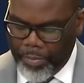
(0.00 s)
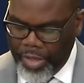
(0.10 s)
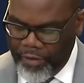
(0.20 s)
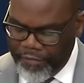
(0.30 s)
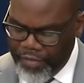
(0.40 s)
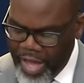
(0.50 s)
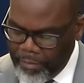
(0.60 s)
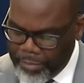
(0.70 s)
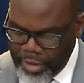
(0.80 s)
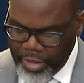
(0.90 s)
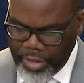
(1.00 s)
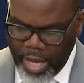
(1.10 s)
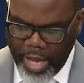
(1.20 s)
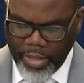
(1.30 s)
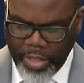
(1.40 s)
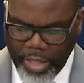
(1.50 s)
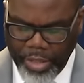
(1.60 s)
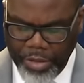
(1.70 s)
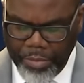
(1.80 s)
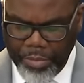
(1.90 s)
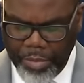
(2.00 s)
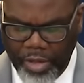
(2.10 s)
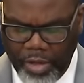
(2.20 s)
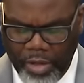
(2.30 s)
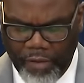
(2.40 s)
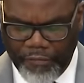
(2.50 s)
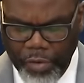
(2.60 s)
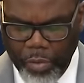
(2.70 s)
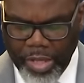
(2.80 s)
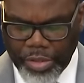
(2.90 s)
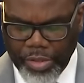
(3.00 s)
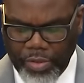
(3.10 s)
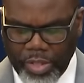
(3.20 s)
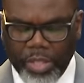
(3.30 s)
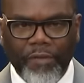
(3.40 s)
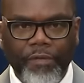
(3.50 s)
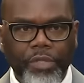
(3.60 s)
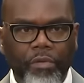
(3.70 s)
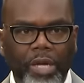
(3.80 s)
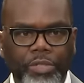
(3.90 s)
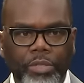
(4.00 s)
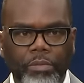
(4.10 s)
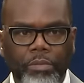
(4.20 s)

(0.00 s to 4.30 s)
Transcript: but if that bullet had hit him a few inches in a different direction,